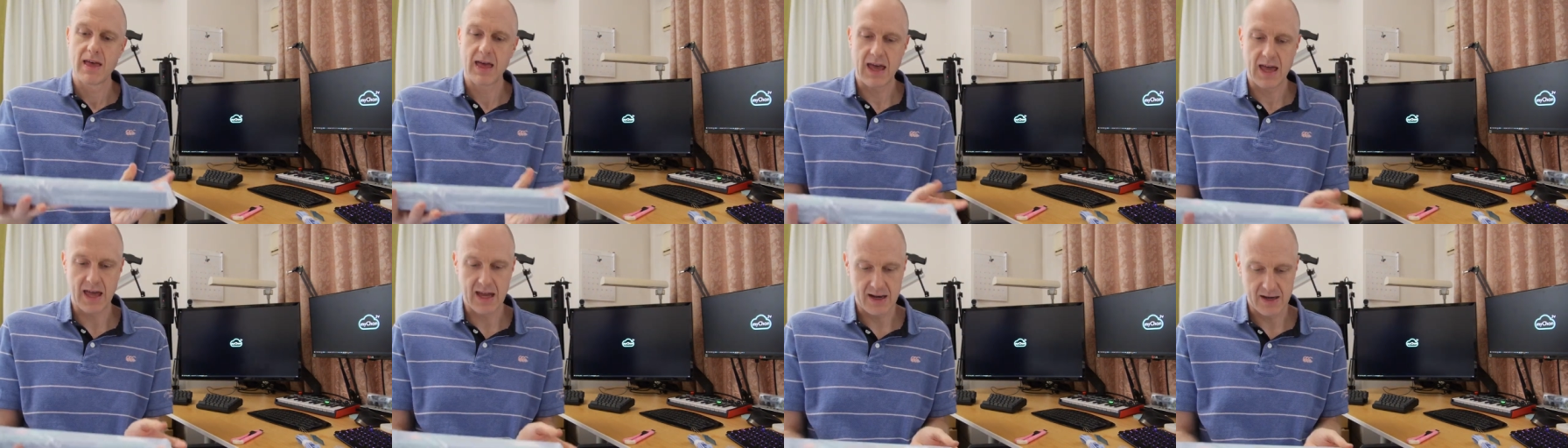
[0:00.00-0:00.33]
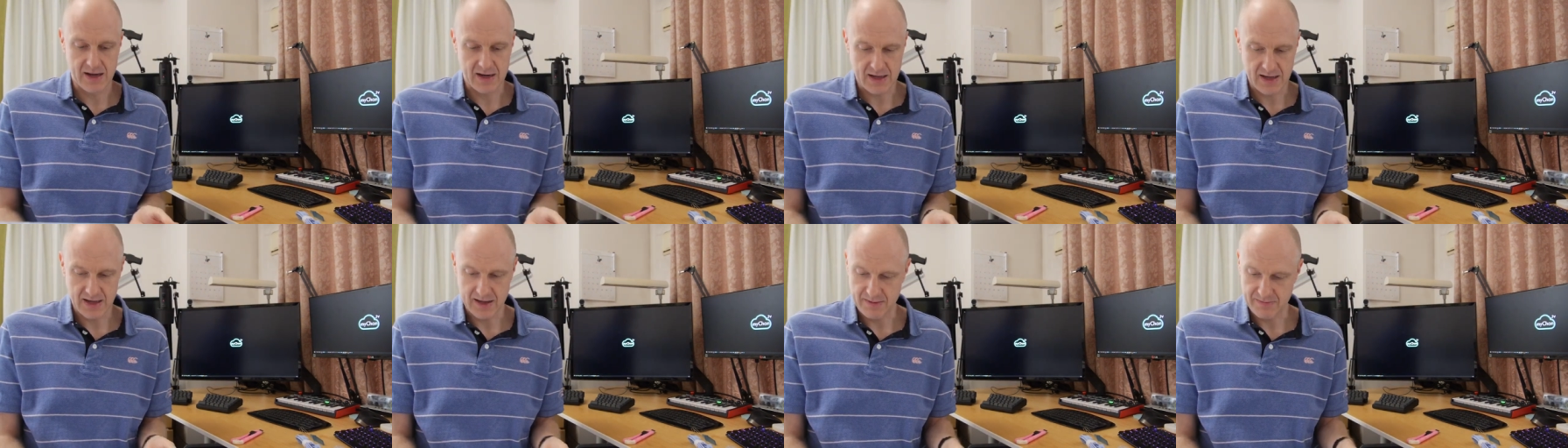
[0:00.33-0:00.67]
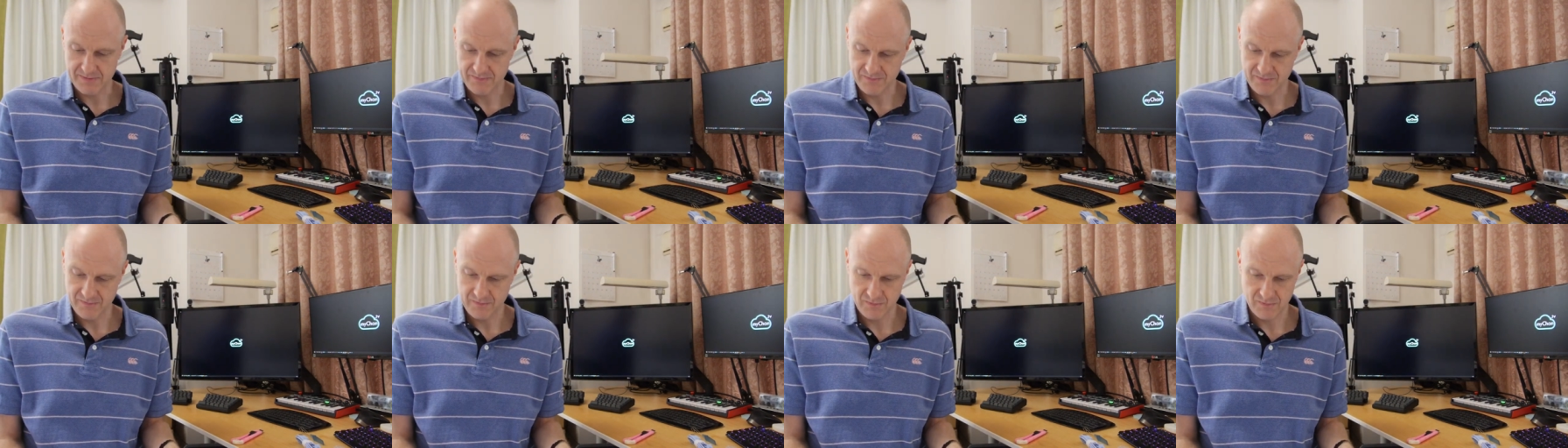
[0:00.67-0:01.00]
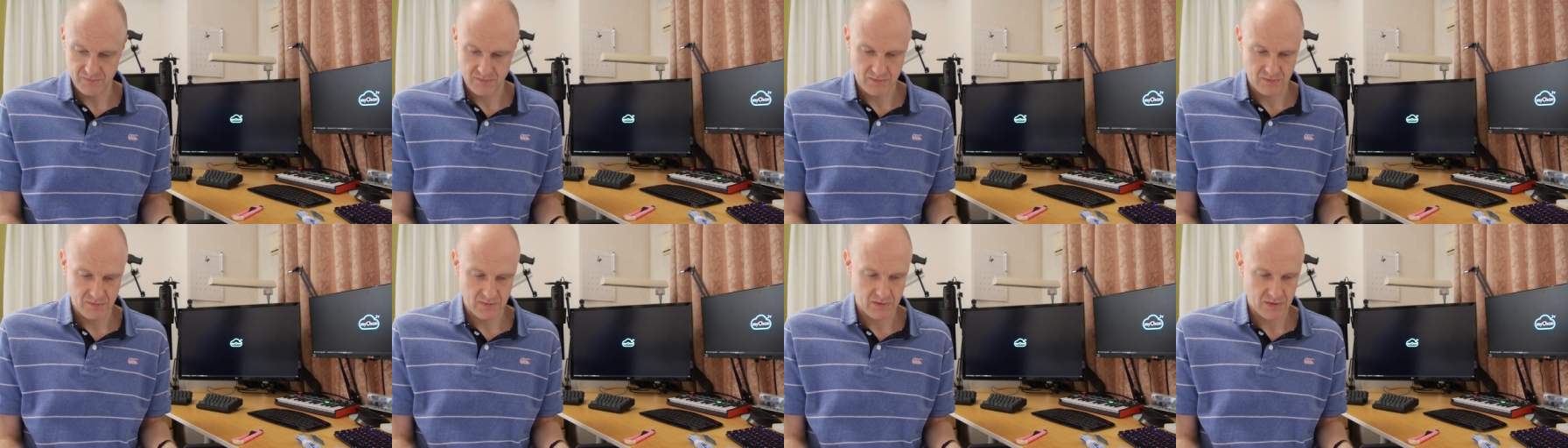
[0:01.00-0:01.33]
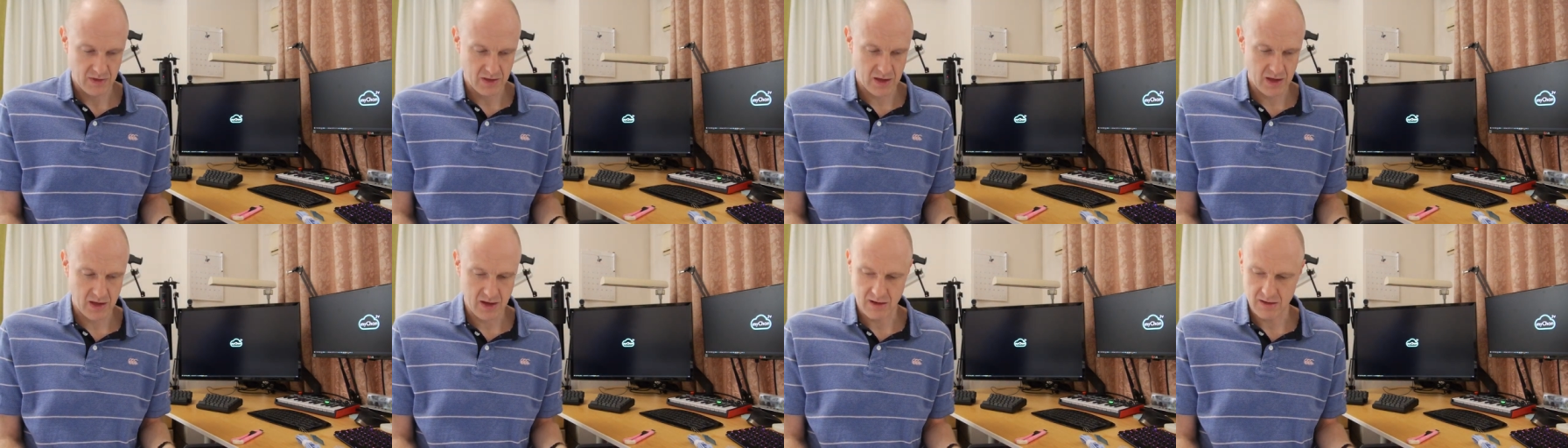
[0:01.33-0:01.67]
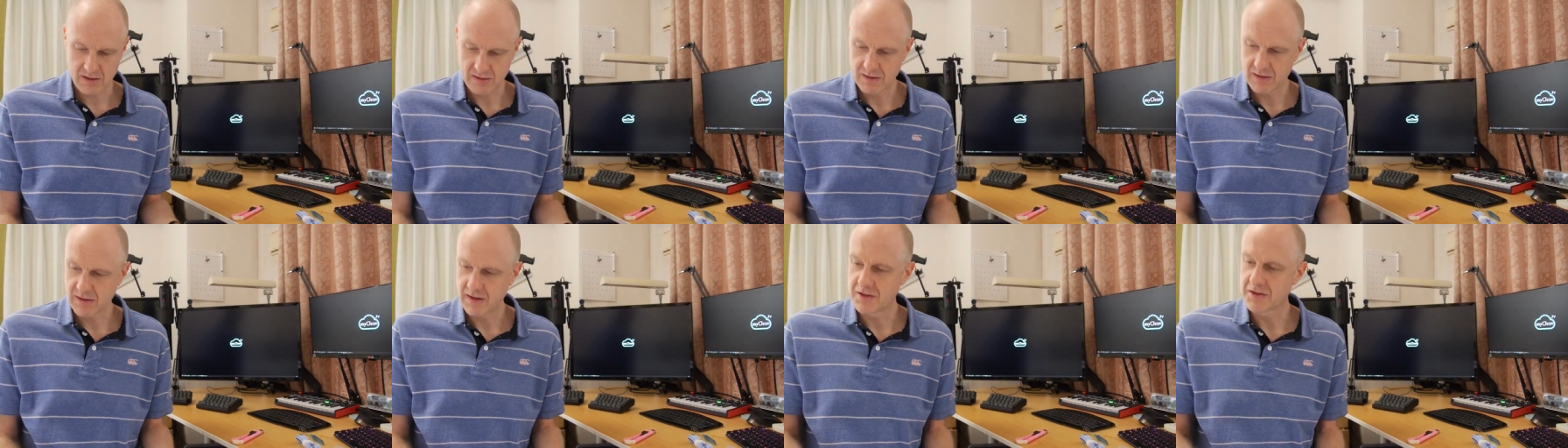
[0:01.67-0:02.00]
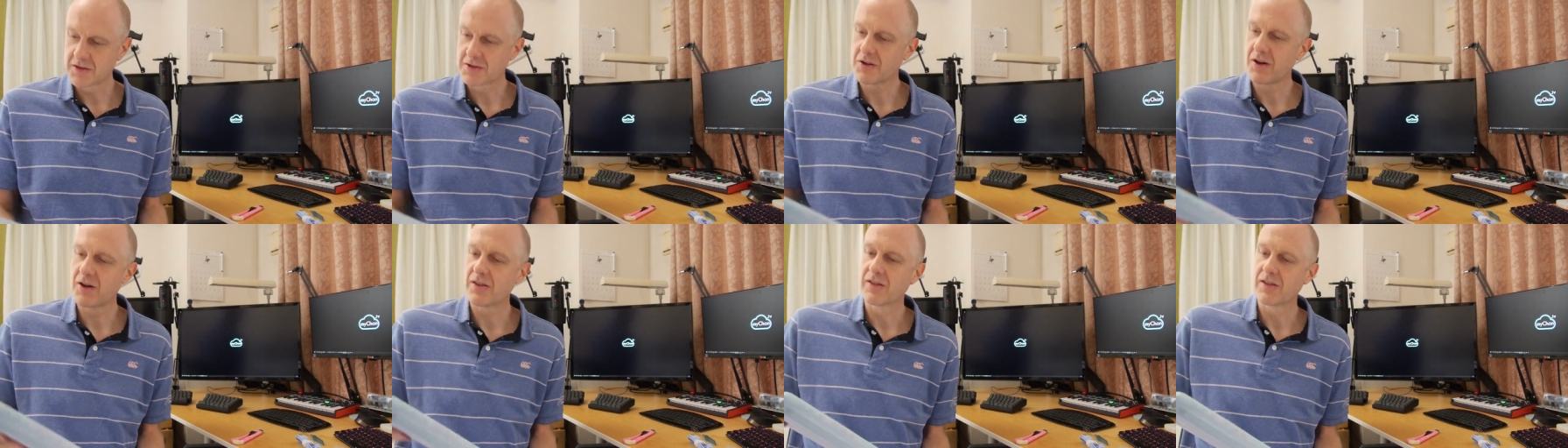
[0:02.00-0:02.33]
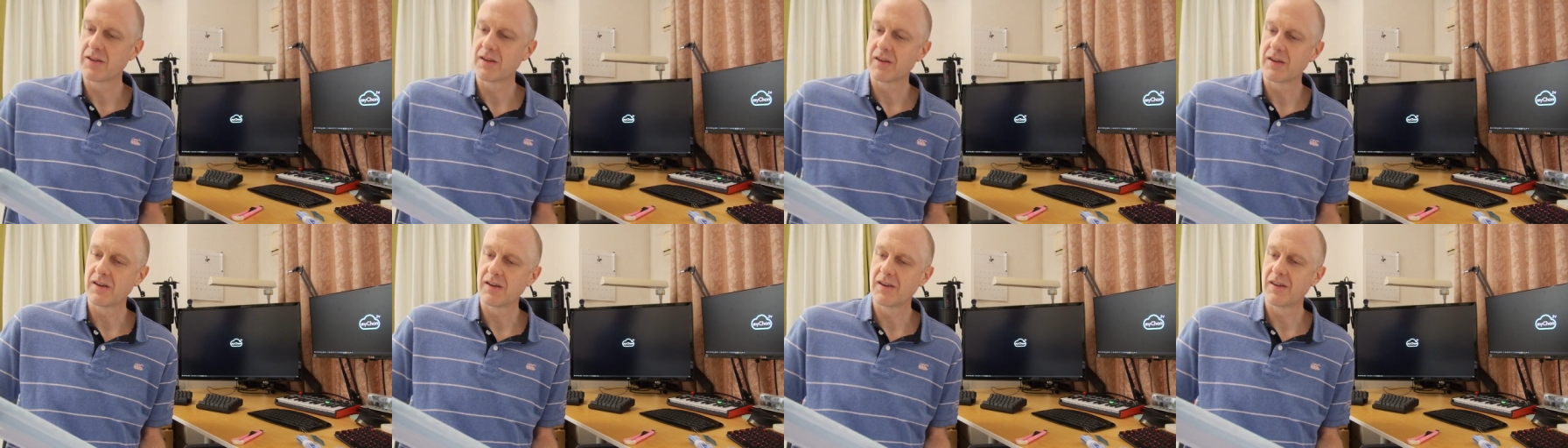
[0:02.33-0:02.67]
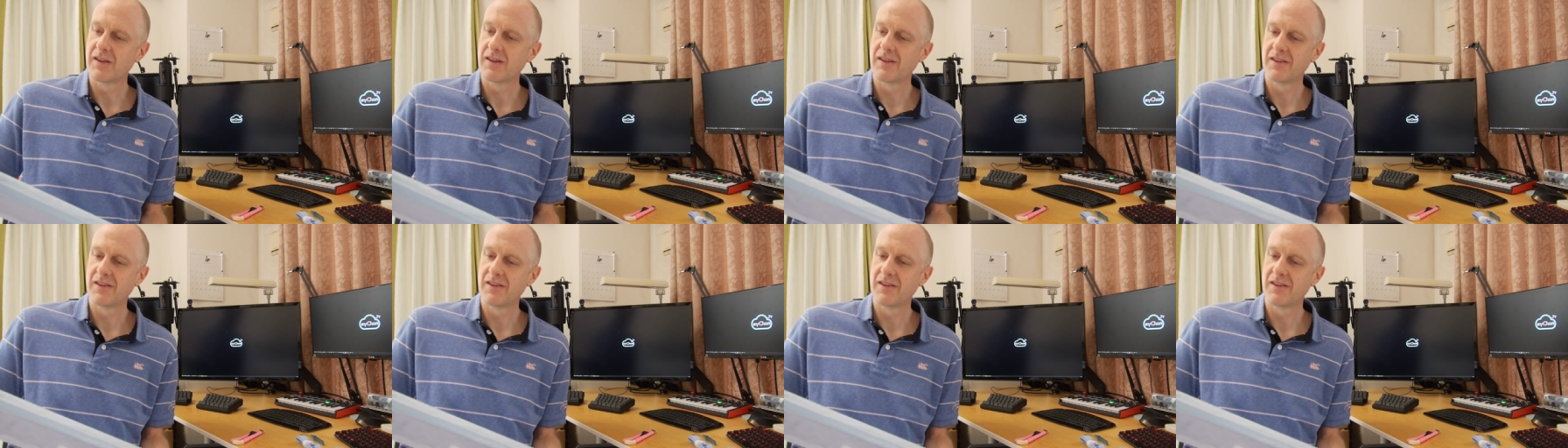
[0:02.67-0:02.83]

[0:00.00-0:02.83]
And yeah, it's got the